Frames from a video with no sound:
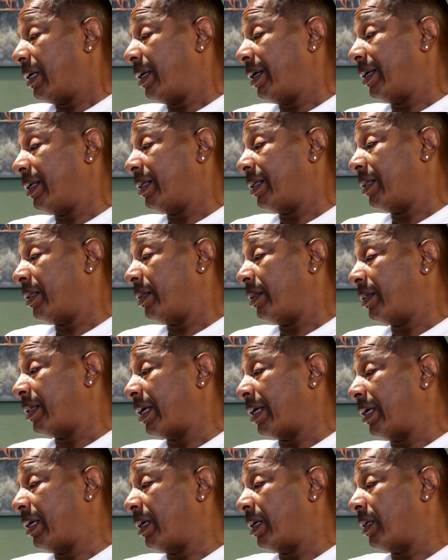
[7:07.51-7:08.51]
and
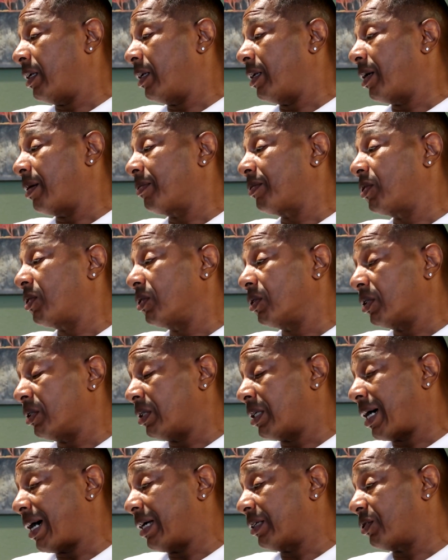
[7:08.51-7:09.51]
they ended up
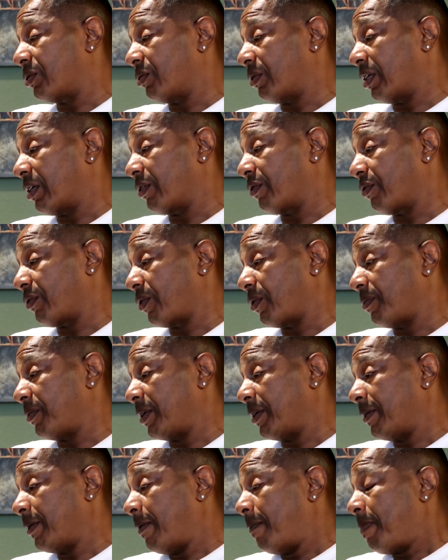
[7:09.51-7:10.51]
could not transfer me.